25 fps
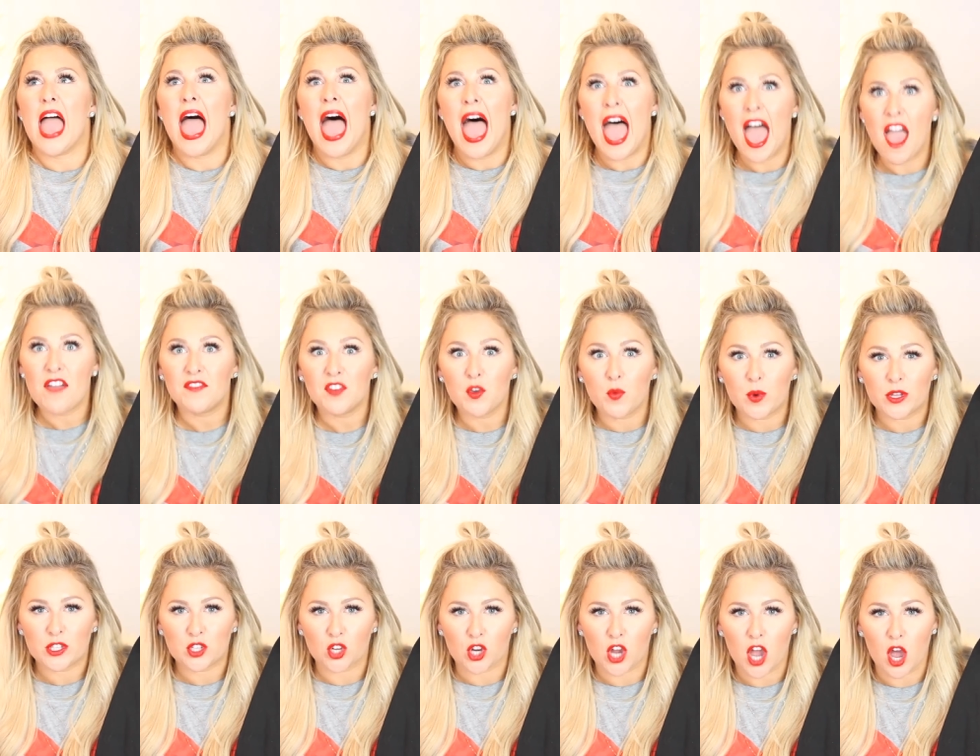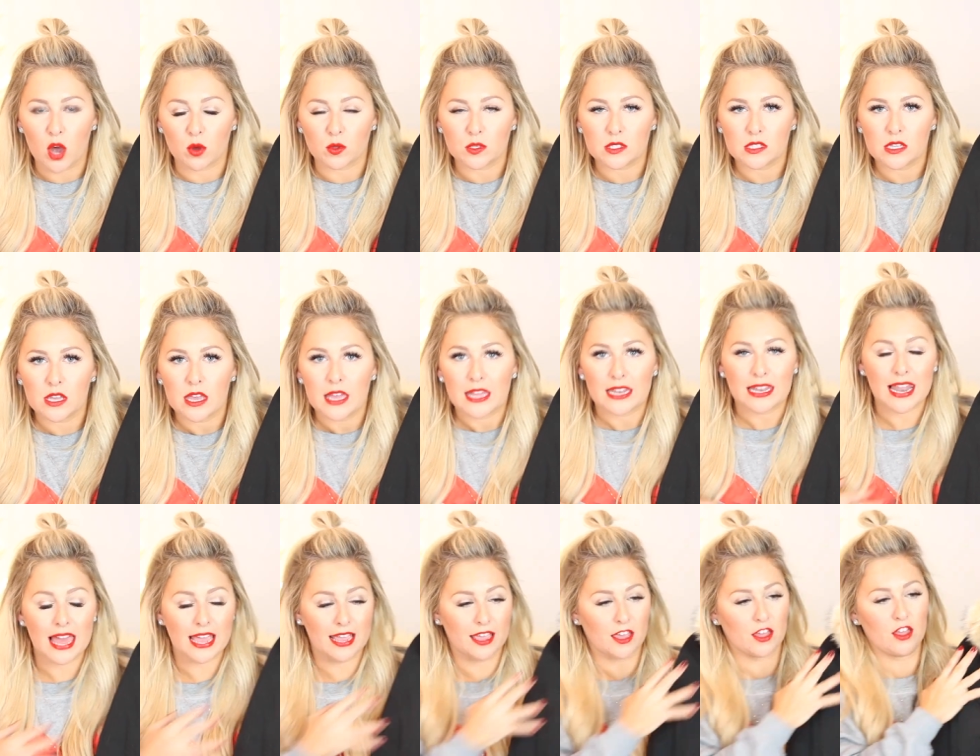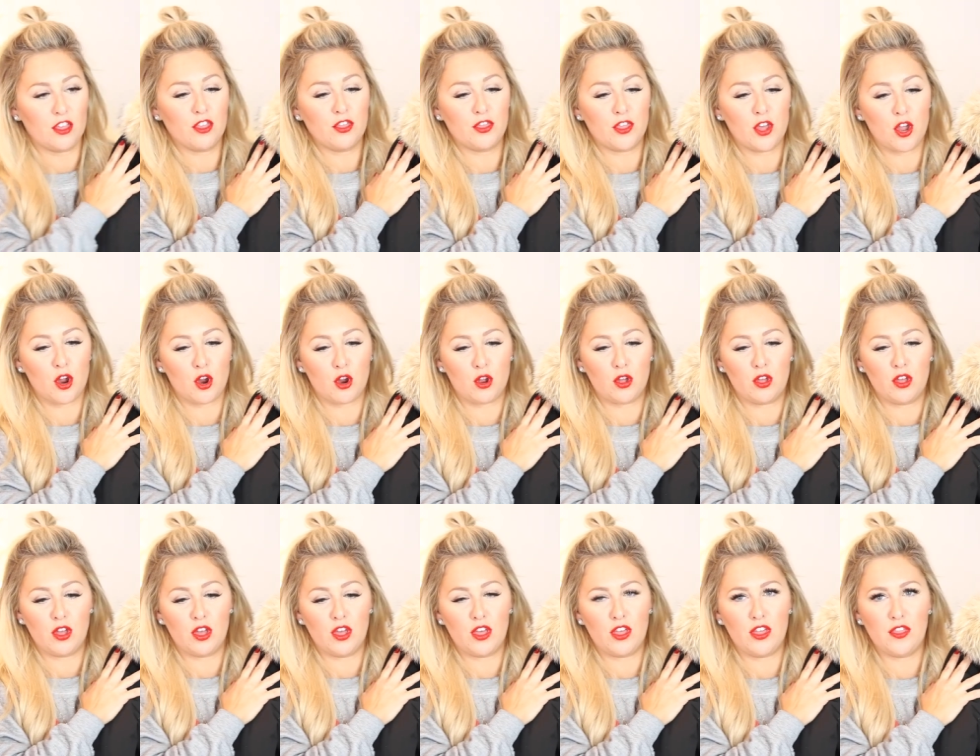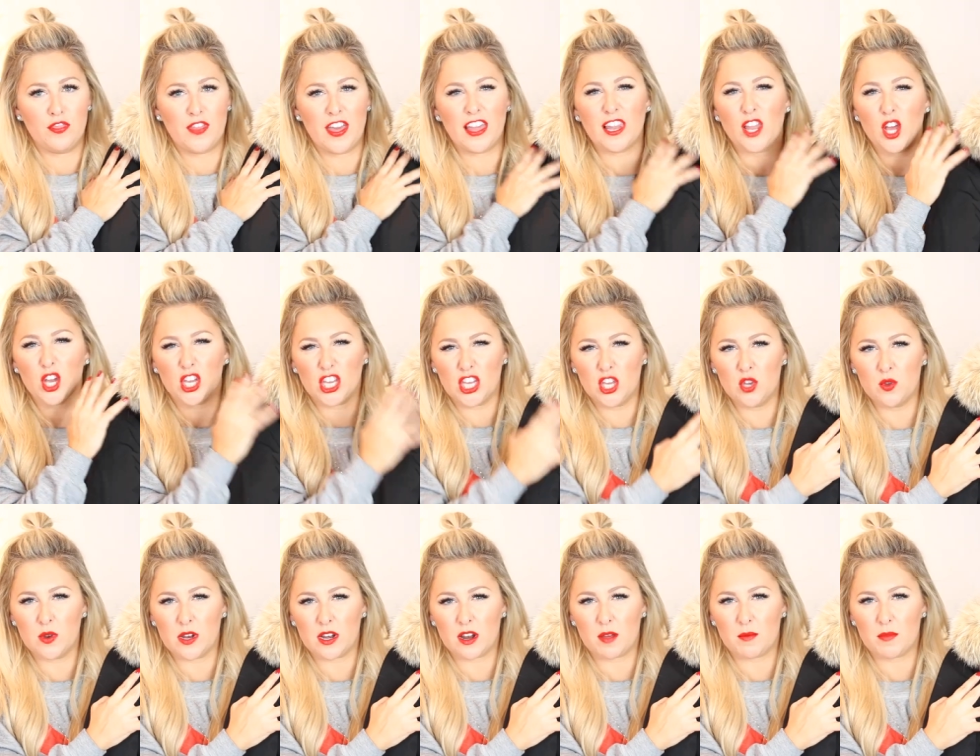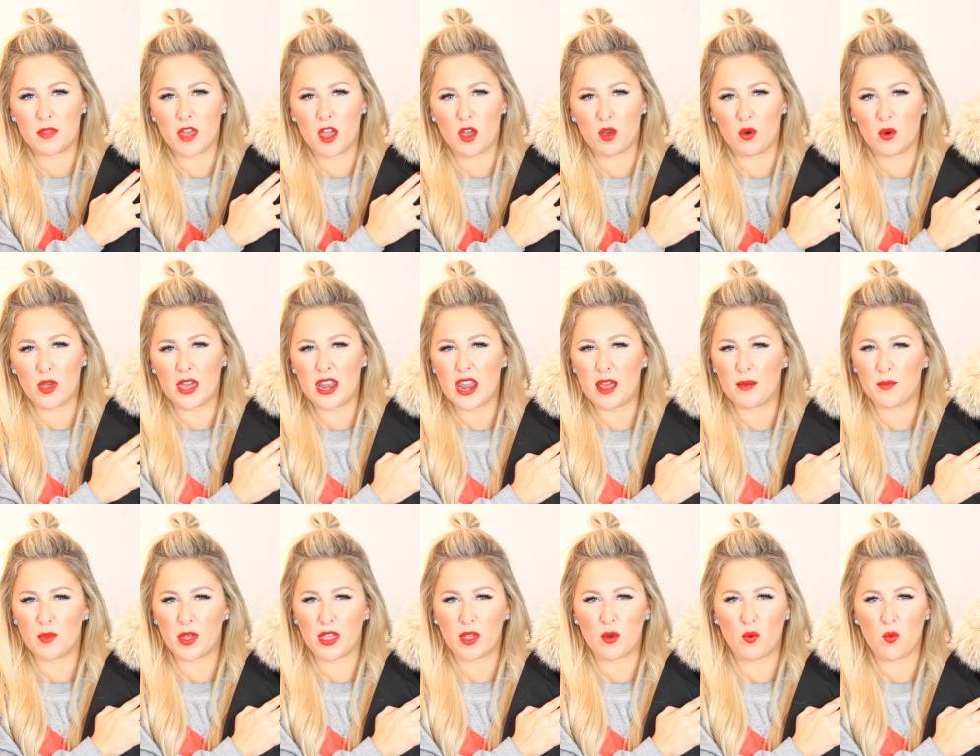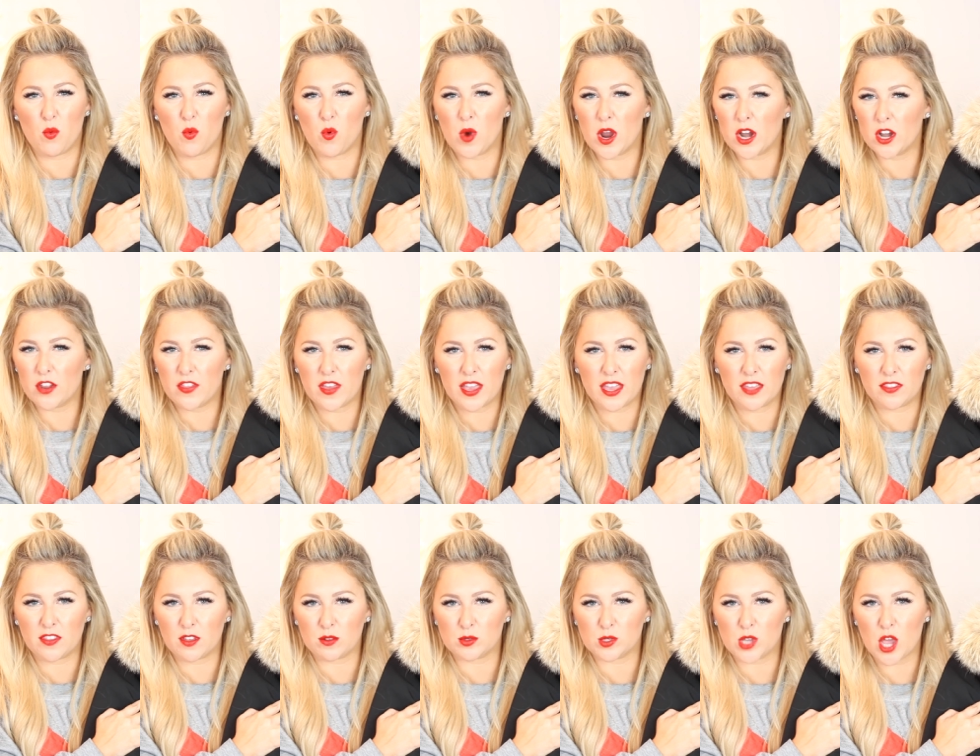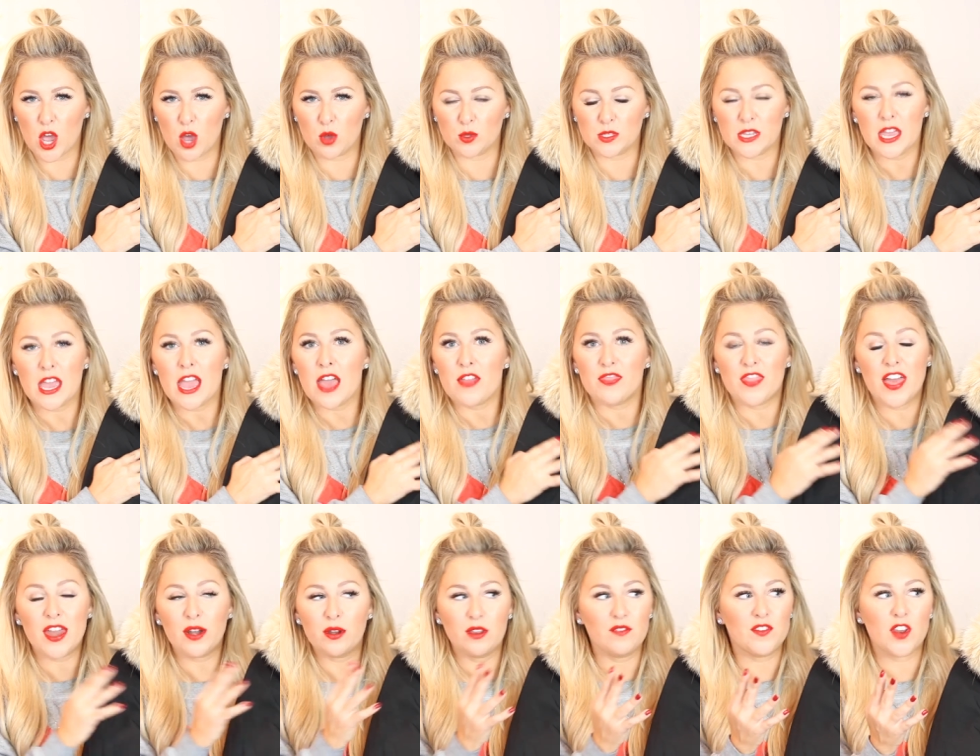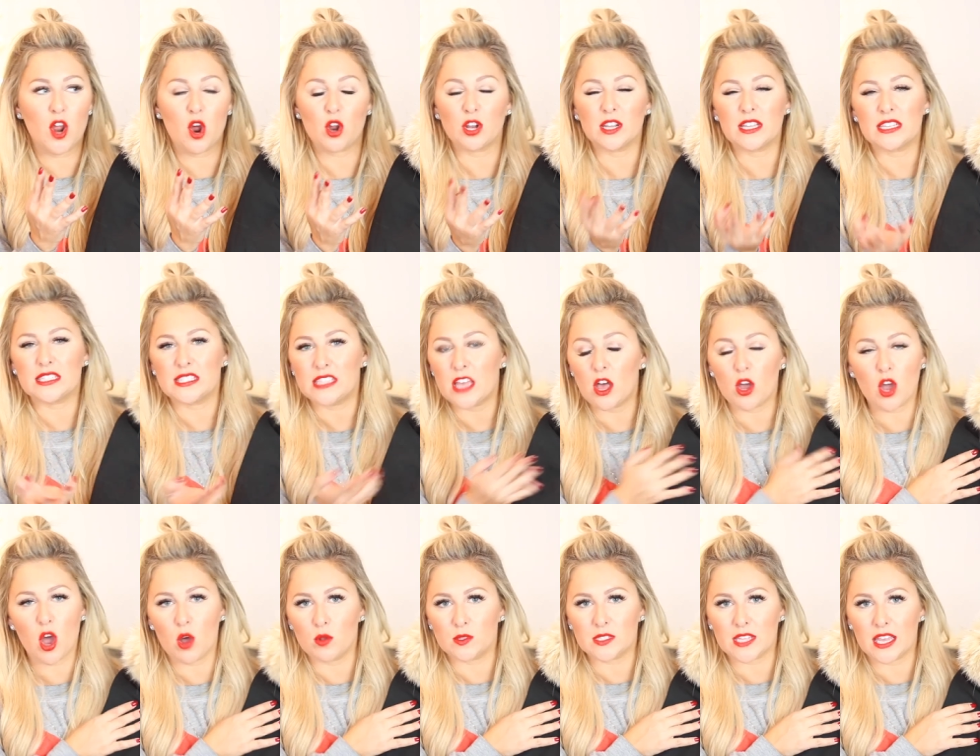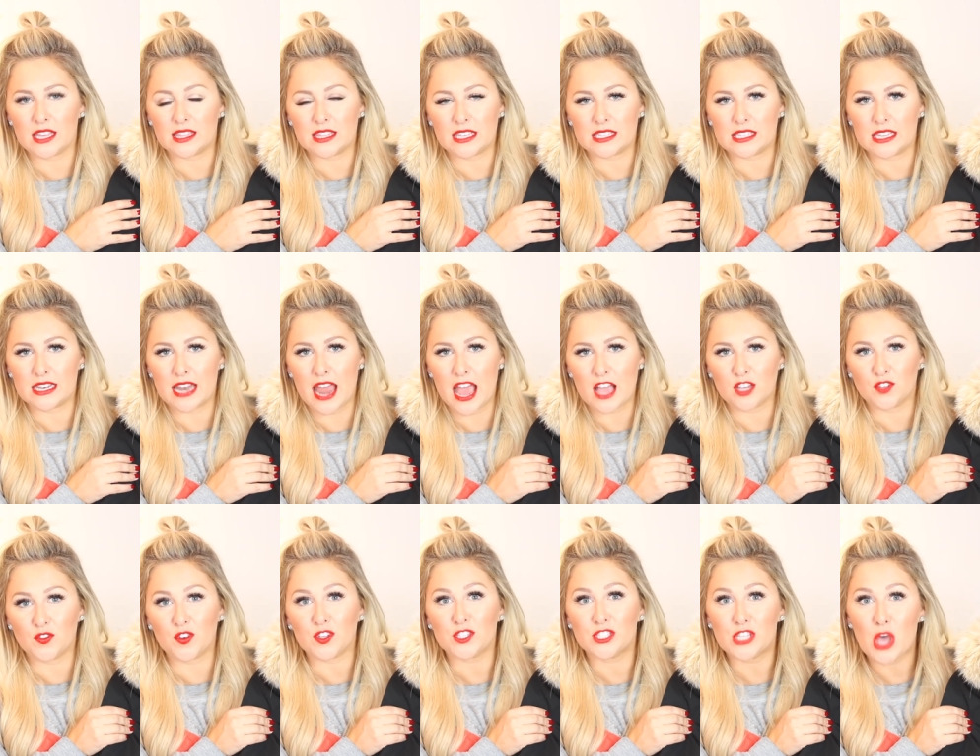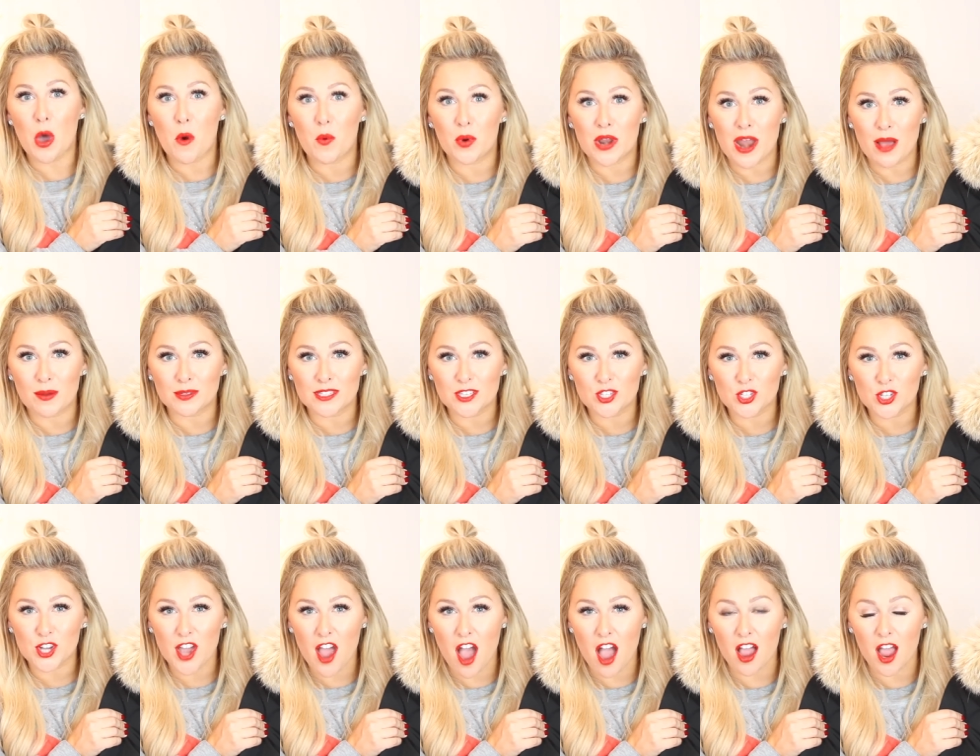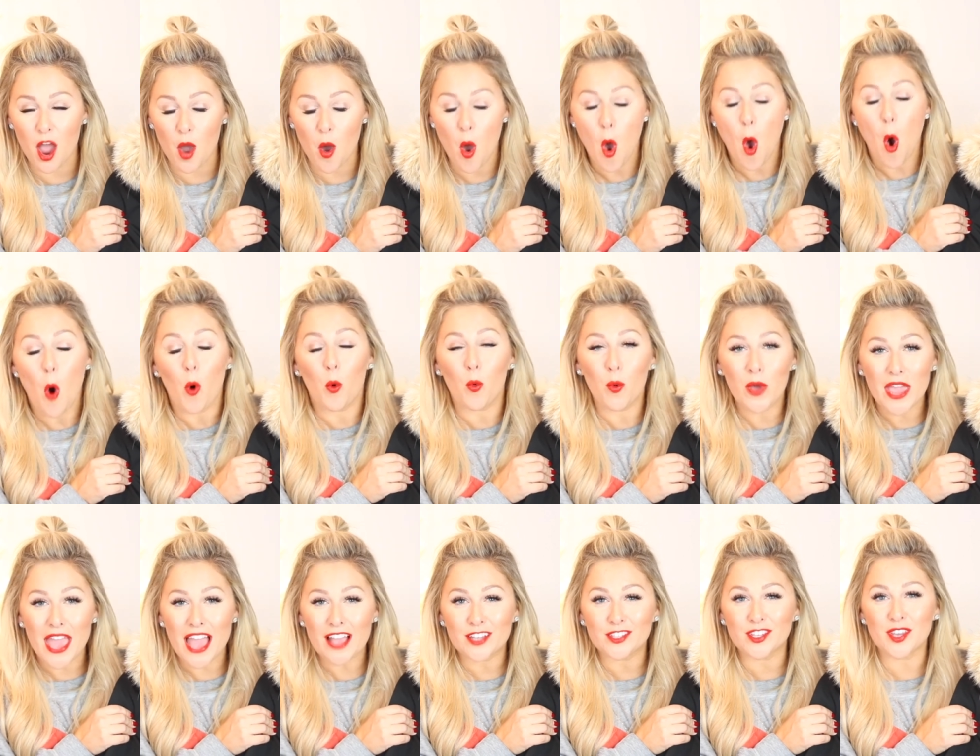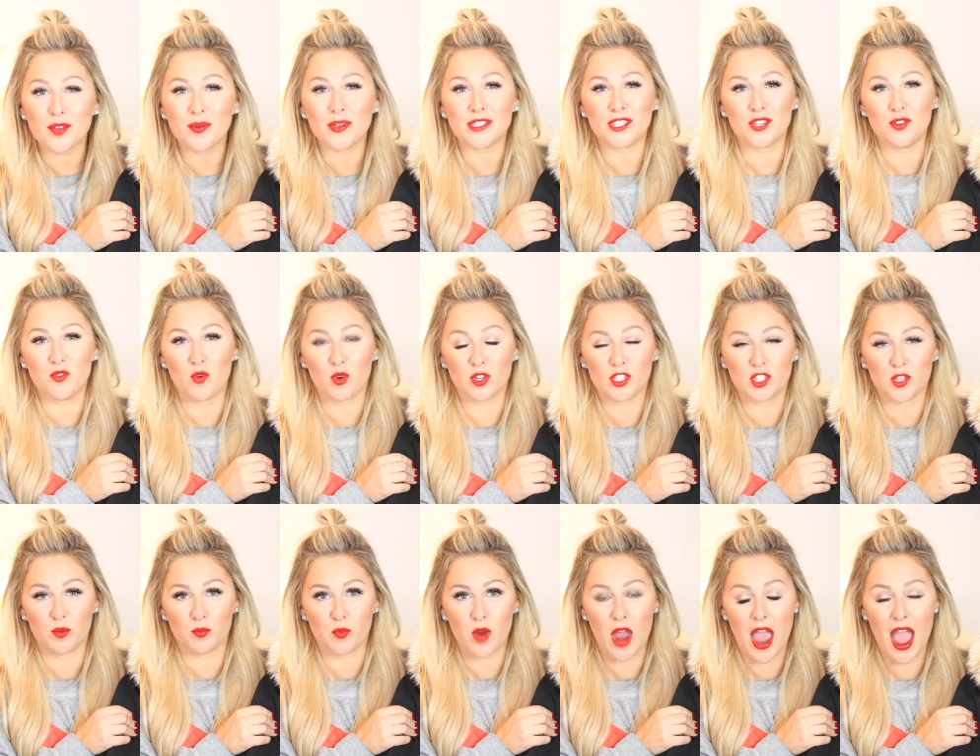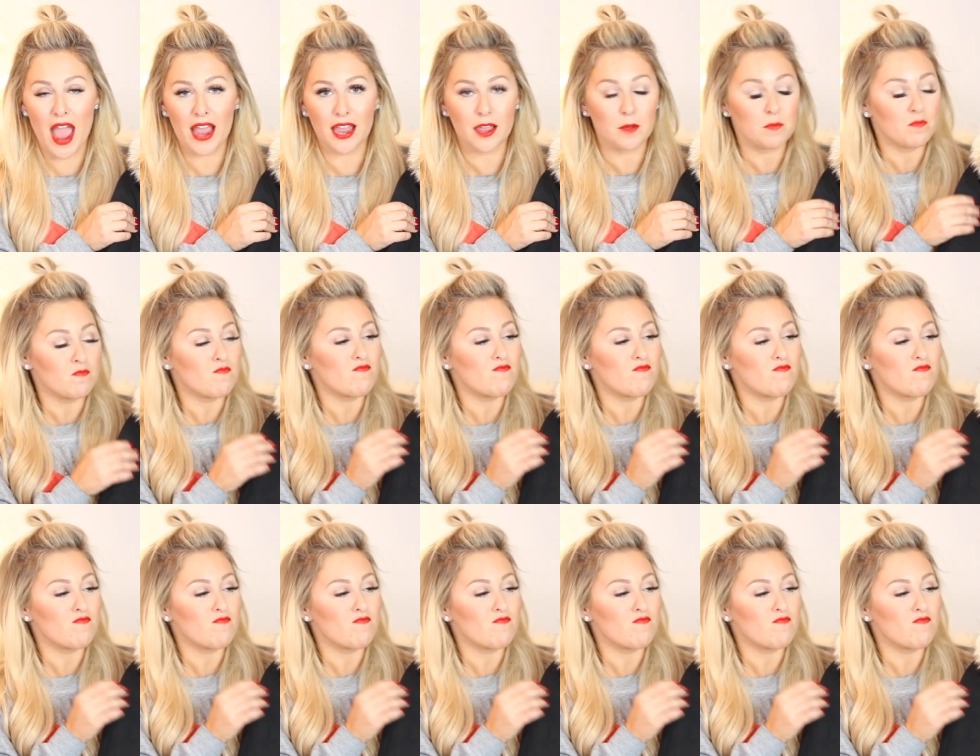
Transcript: heavy winter coats. Like they're they look cute in them though, and I'm like, where do they get those coats? They don't even hardly sell coats like this in Nashville. So when I was in Chicago, we actually went to Nordstrom Rack